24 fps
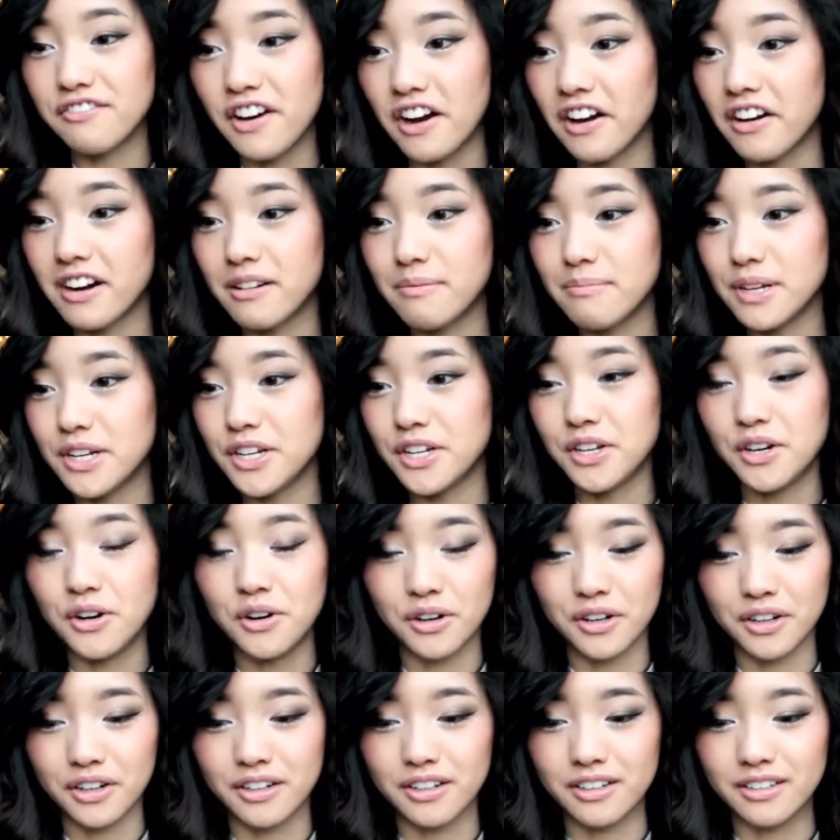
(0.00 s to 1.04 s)
very
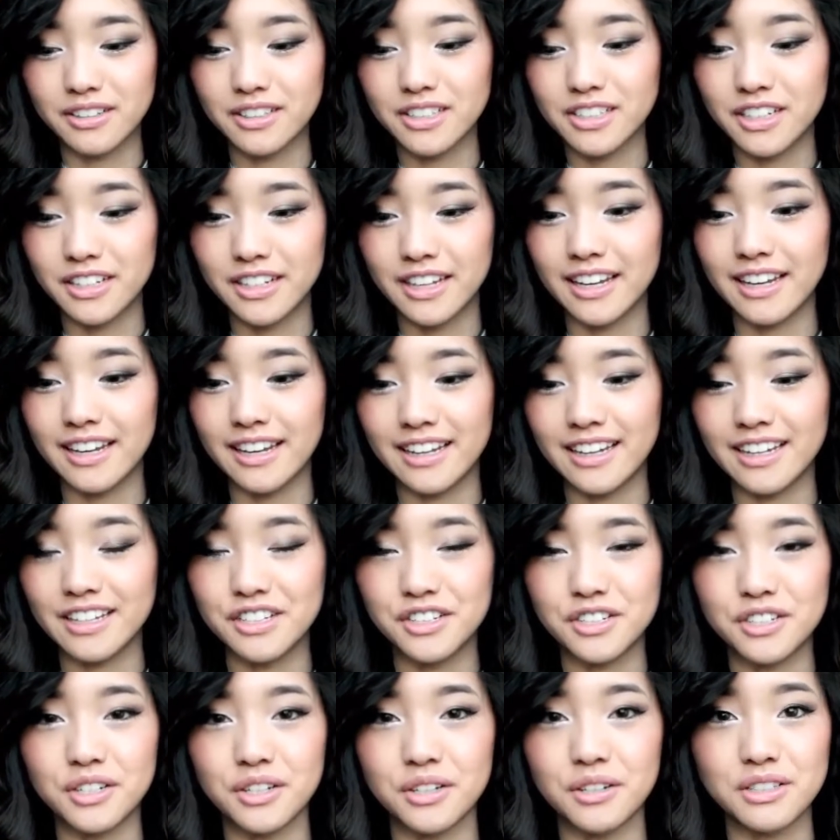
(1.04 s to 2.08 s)
mediocre cooking
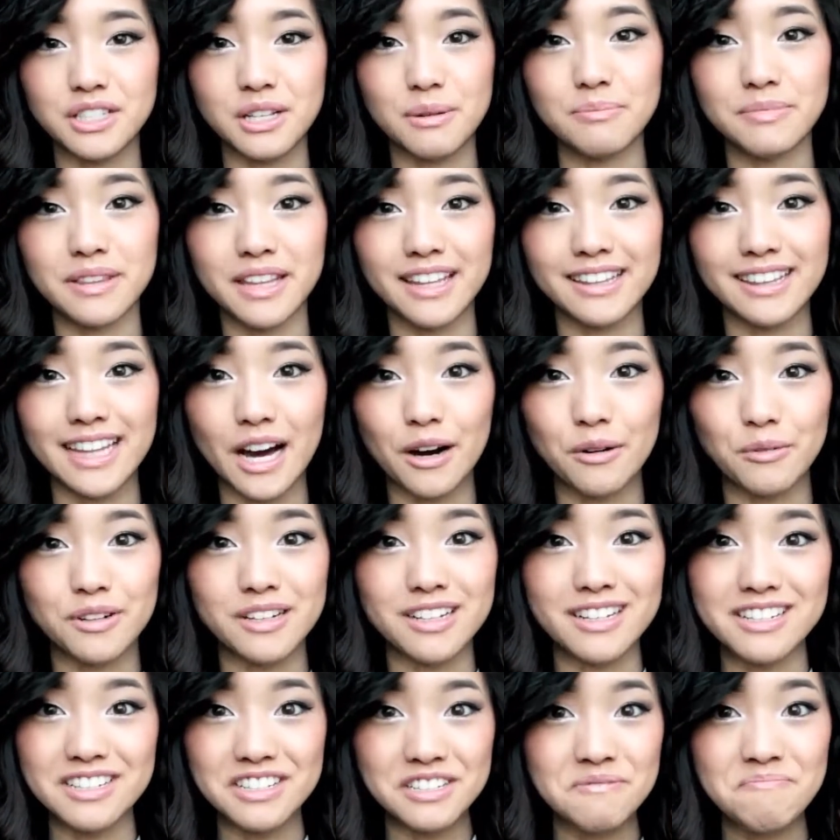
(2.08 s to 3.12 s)
into something that
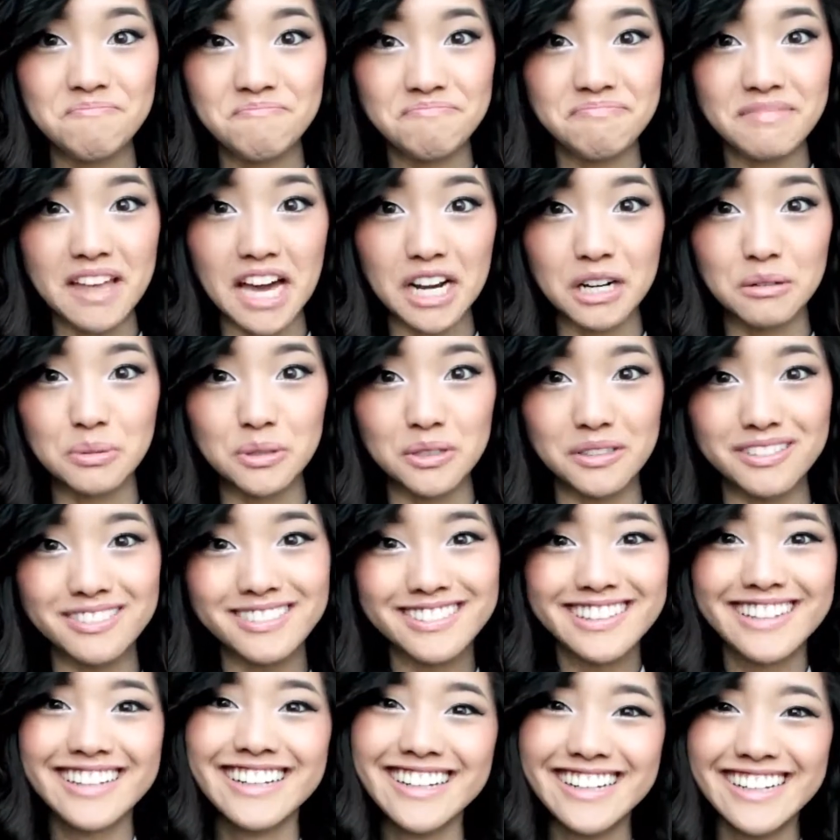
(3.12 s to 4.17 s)
was
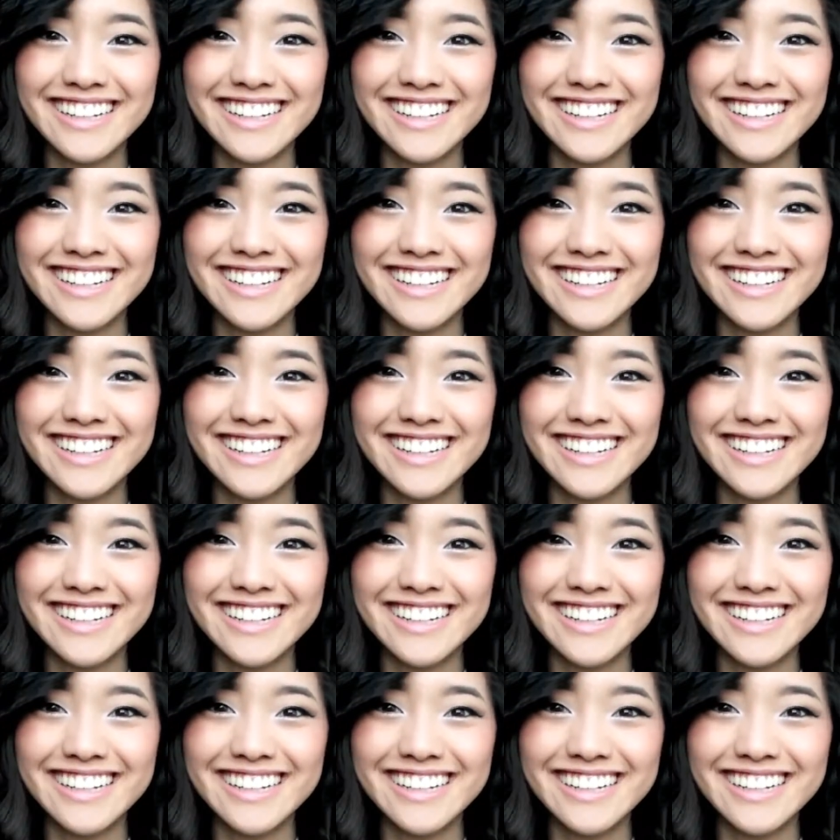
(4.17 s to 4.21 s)
edible.